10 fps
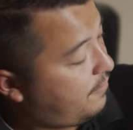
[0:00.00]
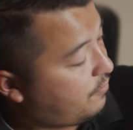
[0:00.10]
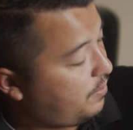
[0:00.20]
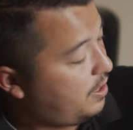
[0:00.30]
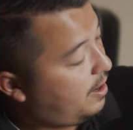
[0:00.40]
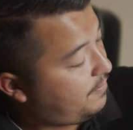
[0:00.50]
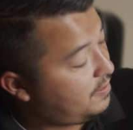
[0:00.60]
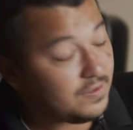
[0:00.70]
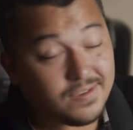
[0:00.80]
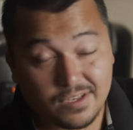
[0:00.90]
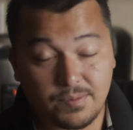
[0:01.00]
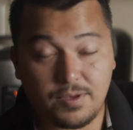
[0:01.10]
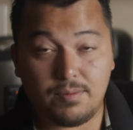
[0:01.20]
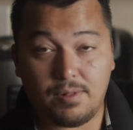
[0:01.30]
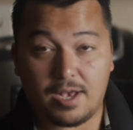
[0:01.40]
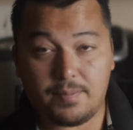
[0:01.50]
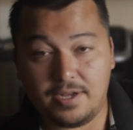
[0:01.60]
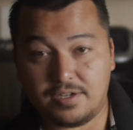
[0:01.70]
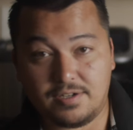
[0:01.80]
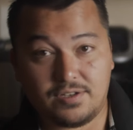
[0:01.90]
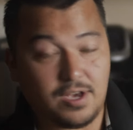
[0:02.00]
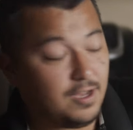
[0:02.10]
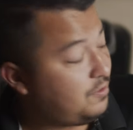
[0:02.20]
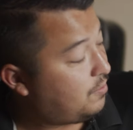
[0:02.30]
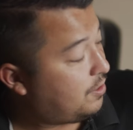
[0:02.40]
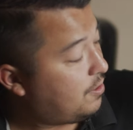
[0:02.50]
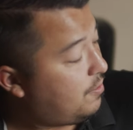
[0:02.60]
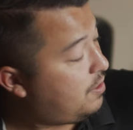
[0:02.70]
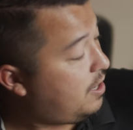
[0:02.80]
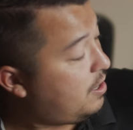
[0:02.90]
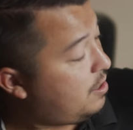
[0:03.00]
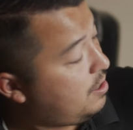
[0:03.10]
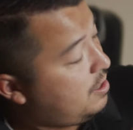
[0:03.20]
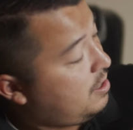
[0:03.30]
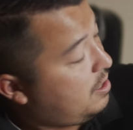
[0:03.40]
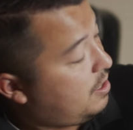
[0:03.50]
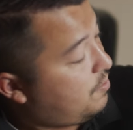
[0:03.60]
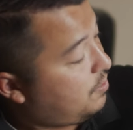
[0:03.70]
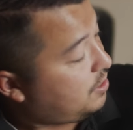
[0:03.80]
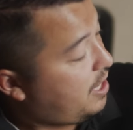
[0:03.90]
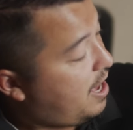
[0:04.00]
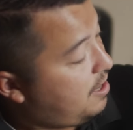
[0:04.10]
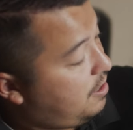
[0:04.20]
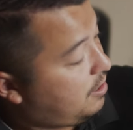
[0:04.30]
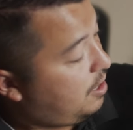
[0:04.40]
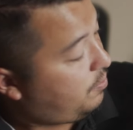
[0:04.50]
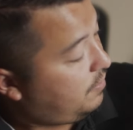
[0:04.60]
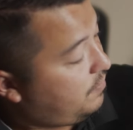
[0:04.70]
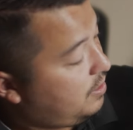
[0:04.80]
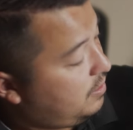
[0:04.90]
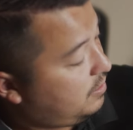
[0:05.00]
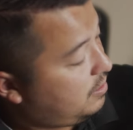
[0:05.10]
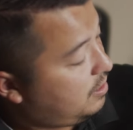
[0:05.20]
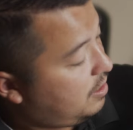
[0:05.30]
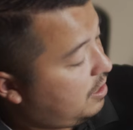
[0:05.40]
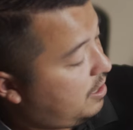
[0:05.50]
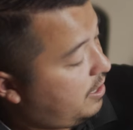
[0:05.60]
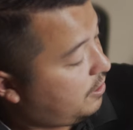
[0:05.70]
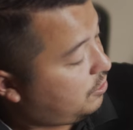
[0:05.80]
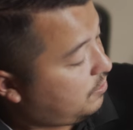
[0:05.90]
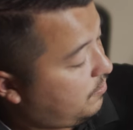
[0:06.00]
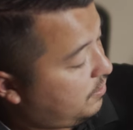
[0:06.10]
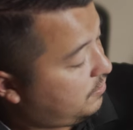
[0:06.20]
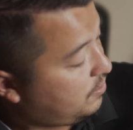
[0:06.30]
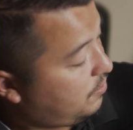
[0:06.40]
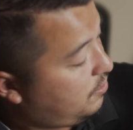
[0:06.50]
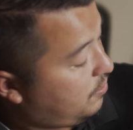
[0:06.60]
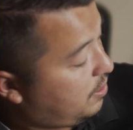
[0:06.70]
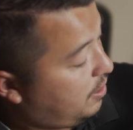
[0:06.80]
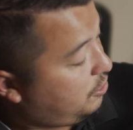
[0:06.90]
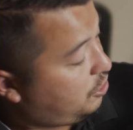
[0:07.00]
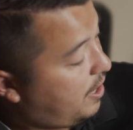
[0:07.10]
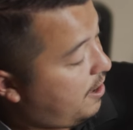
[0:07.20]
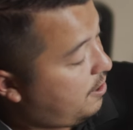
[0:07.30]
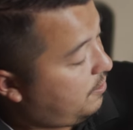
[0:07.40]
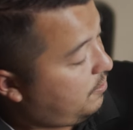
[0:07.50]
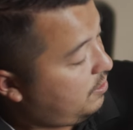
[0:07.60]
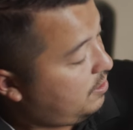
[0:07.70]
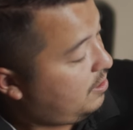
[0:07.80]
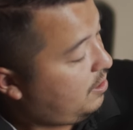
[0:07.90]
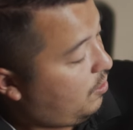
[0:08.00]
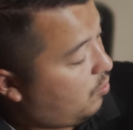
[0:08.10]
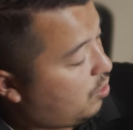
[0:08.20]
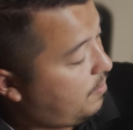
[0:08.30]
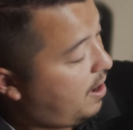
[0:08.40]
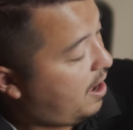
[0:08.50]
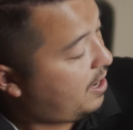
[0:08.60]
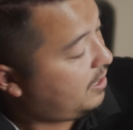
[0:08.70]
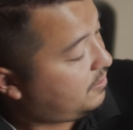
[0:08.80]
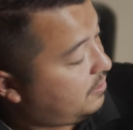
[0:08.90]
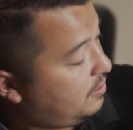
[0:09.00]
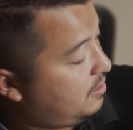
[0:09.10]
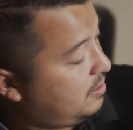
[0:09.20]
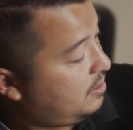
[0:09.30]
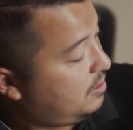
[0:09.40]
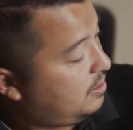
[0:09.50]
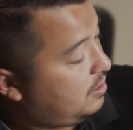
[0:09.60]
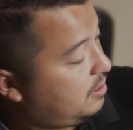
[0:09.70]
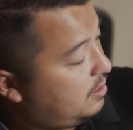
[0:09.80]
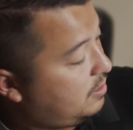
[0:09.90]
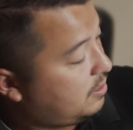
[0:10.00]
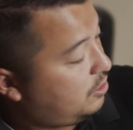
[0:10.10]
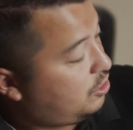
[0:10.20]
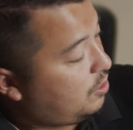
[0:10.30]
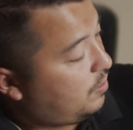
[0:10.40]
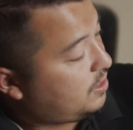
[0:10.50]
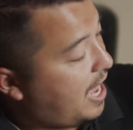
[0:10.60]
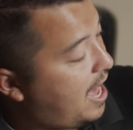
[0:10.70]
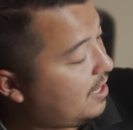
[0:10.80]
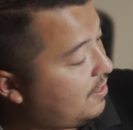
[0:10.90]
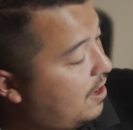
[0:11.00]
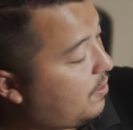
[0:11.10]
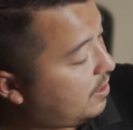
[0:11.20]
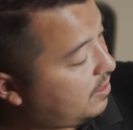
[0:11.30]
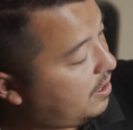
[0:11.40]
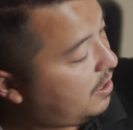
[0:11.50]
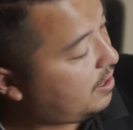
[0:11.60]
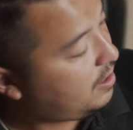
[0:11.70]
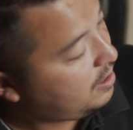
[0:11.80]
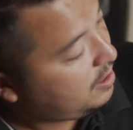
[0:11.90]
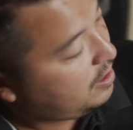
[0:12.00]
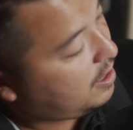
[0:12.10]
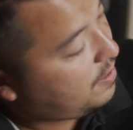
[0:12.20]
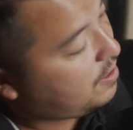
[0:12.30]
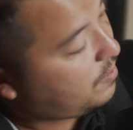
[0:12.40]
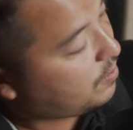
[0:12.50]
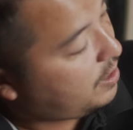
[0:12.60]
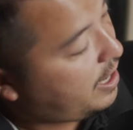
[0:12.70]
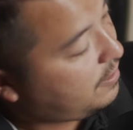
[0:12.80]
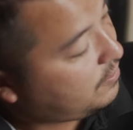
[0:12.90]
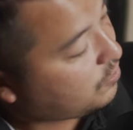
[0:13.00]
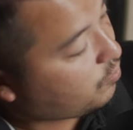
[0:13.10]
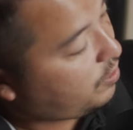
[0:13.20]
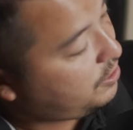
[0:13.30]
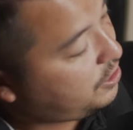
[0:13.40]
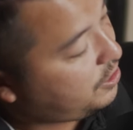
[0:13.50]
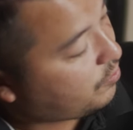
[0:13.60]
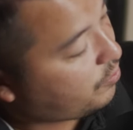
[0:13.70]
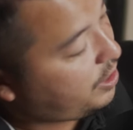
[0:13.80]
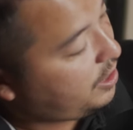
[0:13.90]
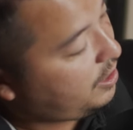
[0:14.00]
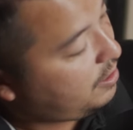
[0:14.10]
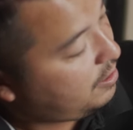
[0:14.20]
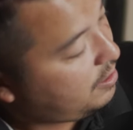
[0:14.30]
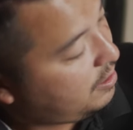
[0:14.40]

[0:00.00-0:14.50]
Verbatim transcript: For me, obviously, it's going to be the Blackmagic Design, so we're going to go there. And then we're just going to add in a couple of these extra ones. So we'll do Gun Shadow, Warm Highs. It's going to show us adding that right there. And then we're going to add this grungy green.